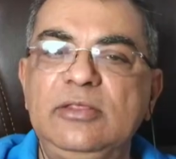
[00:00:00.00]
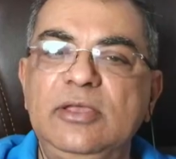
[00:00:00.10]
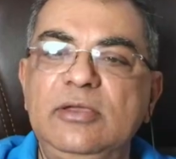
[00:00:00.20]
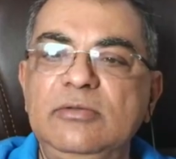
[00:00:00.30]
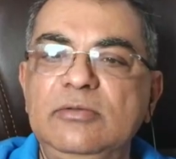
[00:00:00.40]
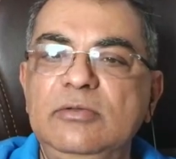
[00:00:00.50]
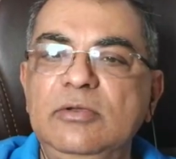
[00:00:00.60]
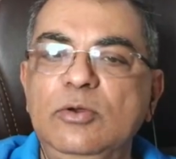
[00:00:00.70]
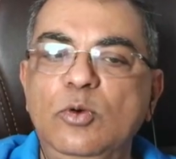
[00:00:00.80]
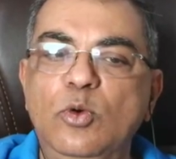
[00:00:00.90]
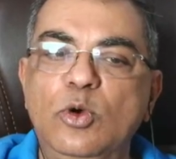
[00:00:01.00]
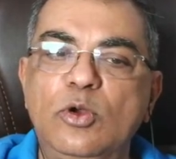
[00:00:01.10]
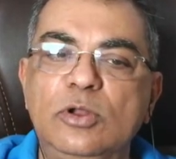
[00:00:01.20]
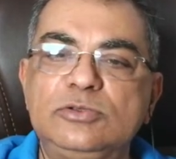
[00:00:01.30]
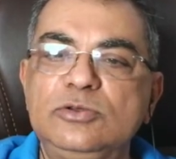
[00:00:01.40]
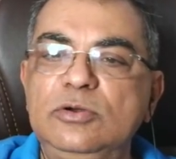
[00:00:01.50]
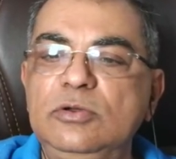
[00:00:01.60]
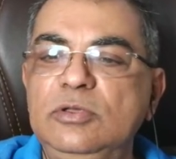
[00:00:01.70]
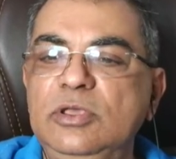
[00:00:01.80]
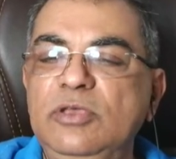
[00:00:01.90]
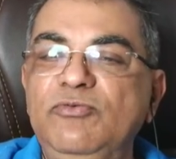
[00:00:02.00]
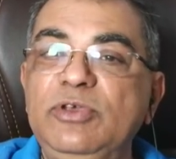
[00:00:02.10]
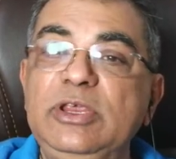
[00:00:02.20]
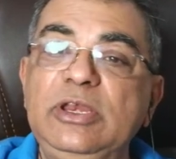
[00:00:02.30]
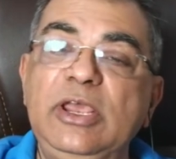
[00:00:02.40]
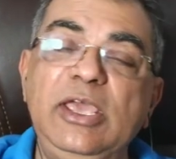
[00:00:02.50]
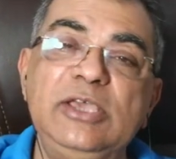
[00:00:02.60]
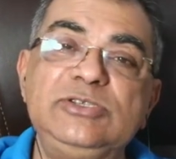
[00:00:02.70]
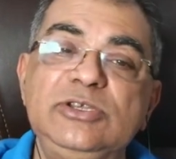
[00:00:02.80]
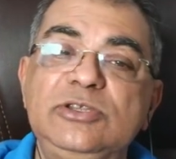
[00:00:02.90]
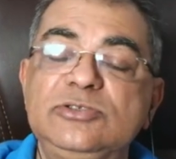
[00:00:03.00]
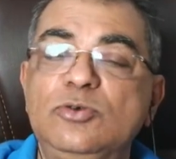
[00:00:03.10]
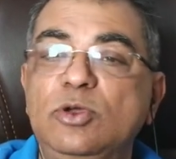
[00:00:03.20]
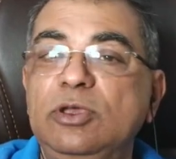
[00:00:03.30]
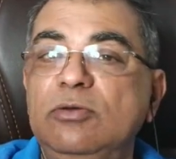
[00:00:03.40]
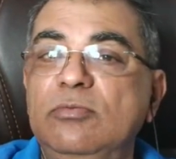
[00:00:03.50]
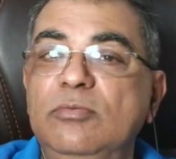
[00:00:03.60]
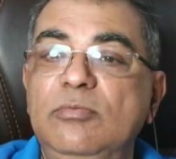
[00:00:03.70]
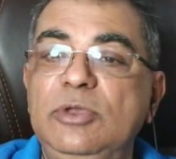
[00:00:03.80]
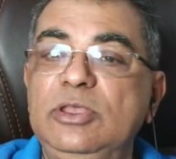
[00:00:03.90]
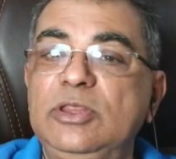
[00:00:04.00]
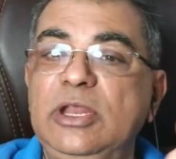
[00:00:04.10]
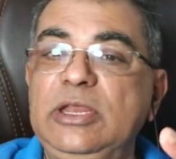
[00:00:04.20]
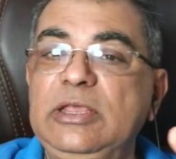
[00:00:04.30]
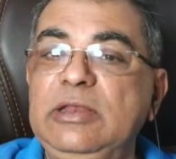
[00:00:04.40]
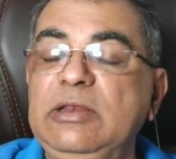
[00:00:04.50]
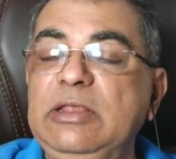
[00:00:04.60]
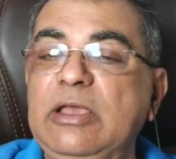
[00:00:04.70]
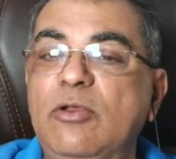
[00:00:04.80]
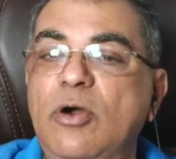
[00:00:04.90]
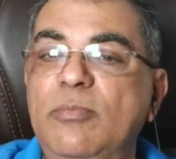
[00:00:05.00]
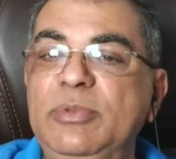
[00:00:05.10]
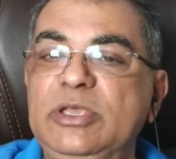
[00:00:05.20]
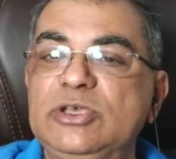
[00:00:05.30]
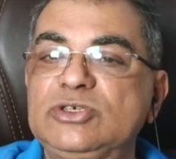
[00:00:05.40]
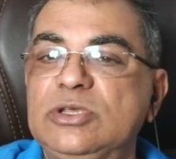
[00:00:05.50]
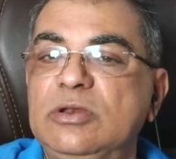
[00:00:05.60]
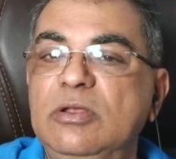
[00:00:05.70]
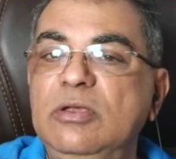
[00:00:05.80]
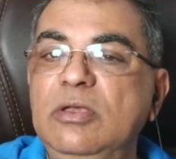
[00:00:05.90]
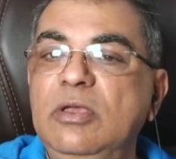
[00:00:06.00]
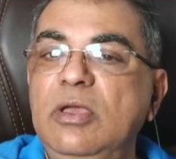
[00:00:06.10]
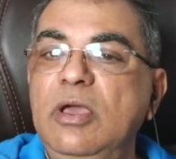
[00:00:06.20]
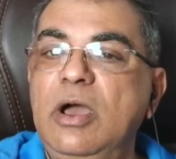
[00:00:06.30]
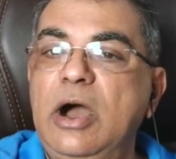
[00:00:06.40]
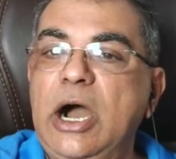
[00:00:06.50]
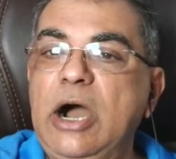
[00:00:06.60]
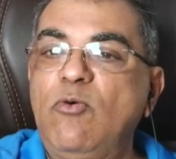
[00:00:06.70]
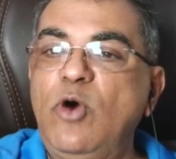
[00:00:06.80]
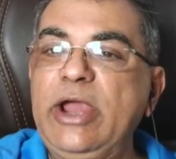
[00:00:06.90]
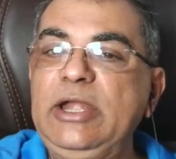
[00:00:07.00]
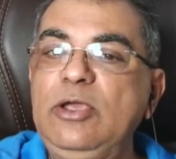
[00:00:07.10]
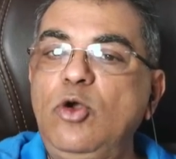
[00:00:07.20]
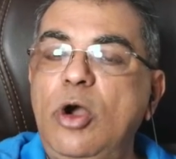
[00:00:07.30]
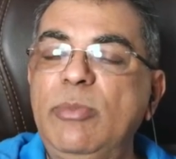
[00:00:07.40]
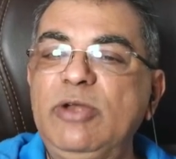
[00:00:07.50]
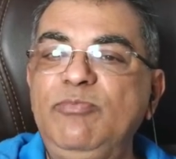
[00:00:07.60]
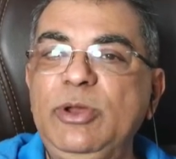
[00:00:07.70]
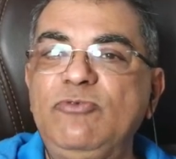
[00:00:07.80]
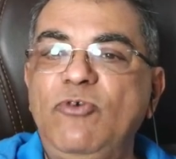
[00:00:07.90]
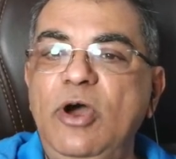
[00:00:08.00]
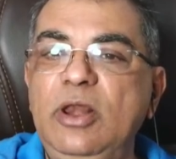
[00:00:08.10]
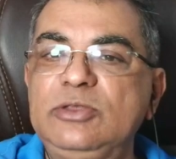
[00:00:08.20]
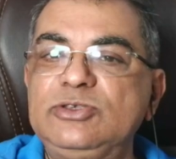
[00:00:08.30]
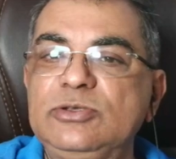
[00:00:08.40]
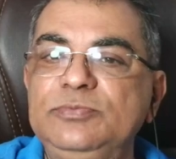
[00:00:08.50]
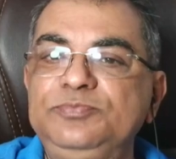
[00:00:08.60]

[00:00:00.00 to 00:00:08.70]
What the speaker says: the court also, if in case it is going in the legal complication. Avoiding common pitfalls,